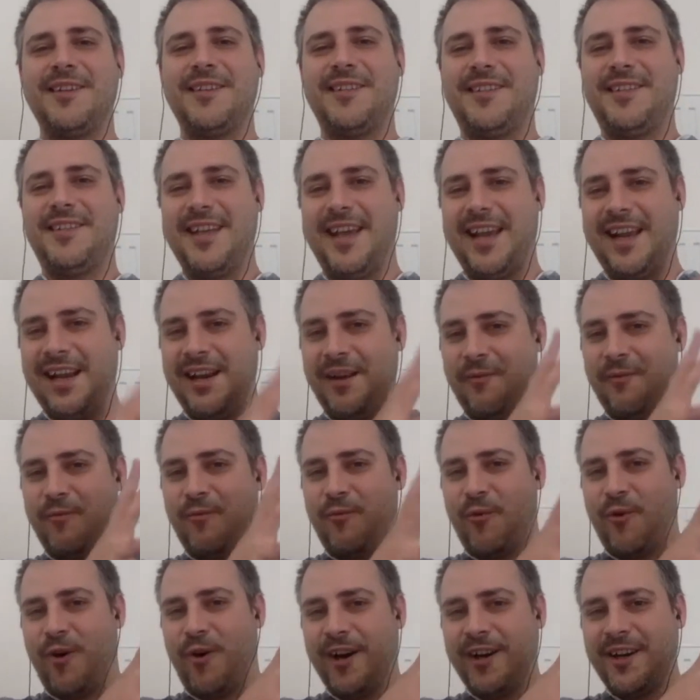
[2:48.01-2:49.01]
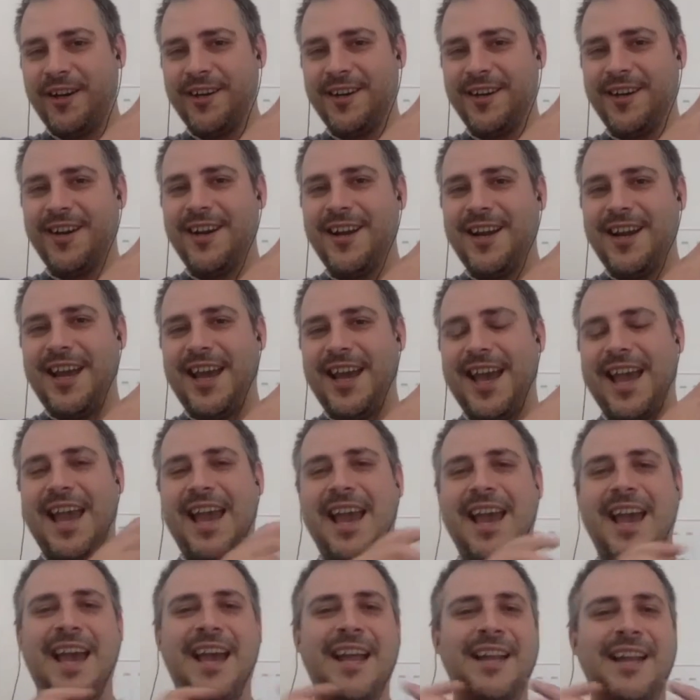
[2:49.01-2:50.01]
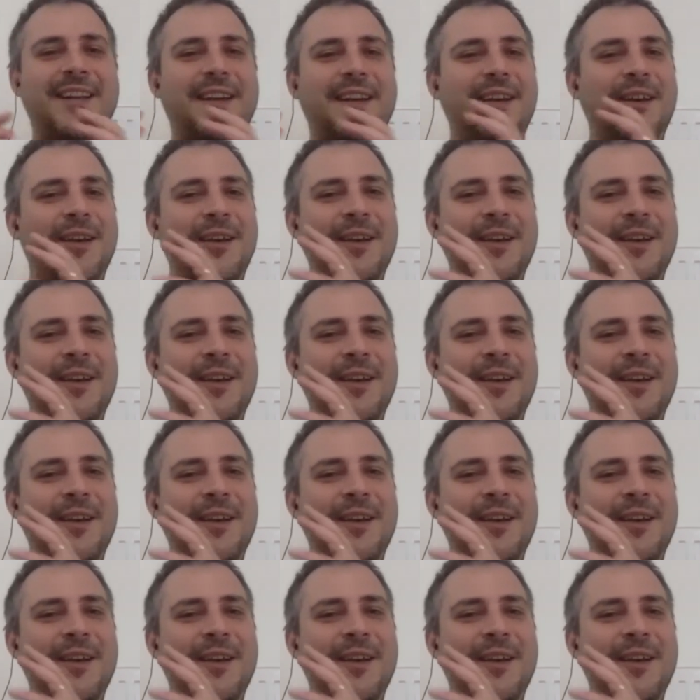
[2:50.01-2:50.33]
daily work, and